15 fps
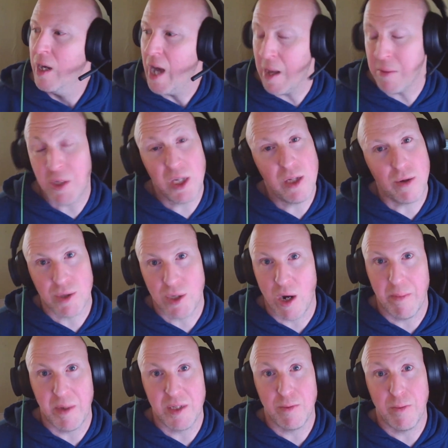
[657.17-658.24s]
I've seen those
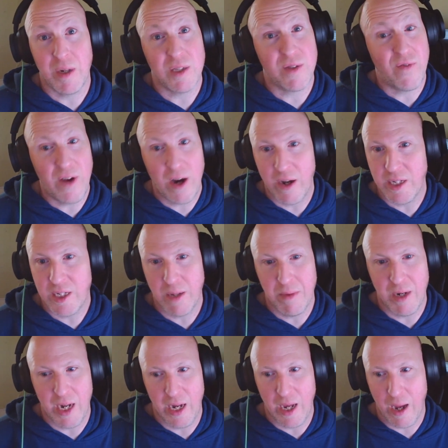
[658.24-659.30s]
armies, but it's very
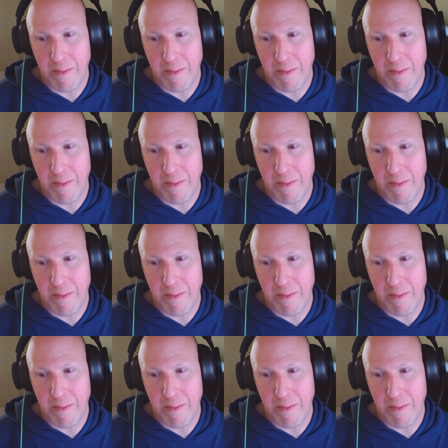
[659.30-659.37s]
intimidating.